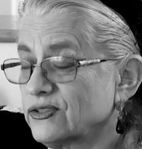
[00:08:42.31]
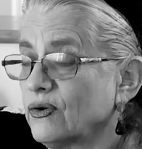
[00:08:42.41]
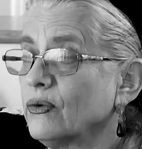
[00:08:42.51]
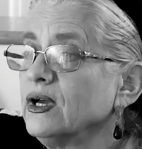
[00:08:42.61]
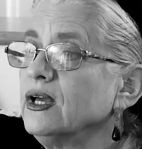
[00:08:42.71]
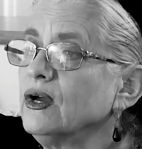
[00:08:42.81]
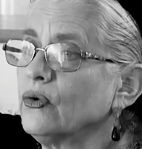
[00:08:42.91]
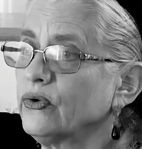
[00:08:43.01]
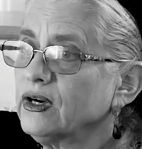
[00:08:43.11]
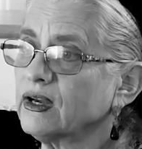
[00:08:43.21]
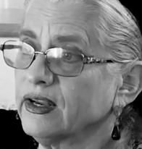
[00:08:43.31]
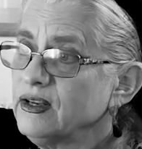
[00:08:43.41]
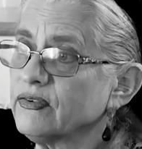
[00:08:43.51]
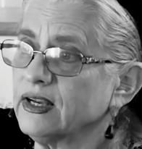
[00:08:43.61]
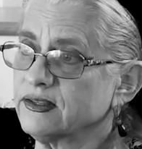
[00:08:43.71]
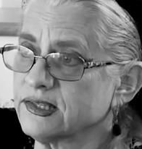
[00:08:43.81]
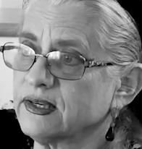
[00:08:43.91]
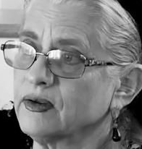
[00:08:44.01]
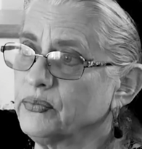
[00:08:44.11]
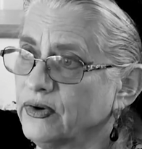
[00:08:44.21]
So we're kind of at the
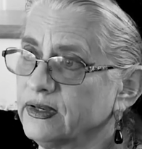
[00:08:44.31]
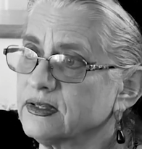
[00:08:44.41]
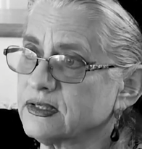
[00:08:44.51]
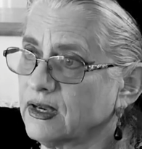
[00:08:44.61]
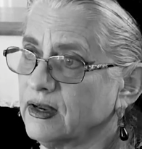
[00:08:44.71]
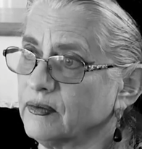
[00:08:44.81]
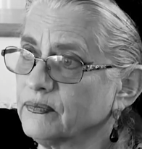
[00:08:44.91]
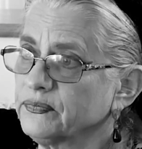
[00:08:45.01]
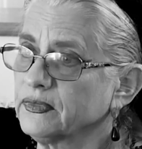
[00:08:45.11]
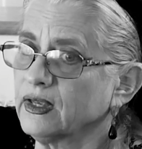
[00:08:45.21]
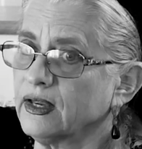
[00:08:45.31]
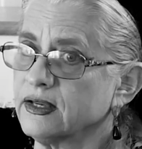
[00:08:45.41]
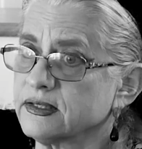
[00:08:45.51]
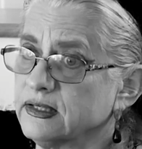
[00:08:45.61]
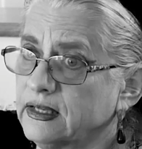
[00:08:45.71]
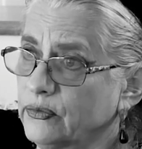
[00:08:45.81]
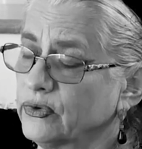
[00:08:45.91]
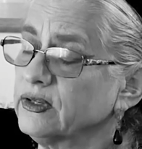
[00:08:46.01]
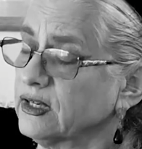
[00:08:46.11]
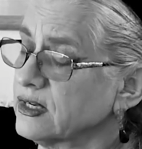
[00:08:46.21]
same point in time as they
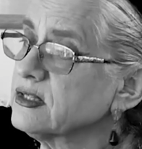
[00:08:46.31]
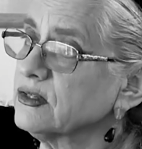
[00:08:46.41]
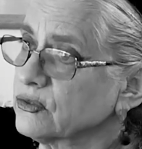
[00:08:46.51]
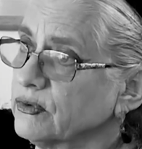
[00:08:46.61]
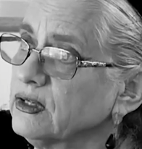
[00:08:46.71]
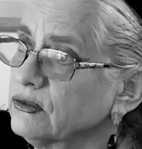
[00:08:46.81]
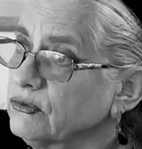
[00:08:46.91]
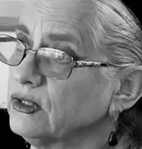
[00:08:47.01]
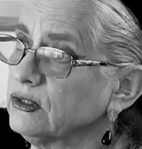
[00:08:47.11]
were in 1923.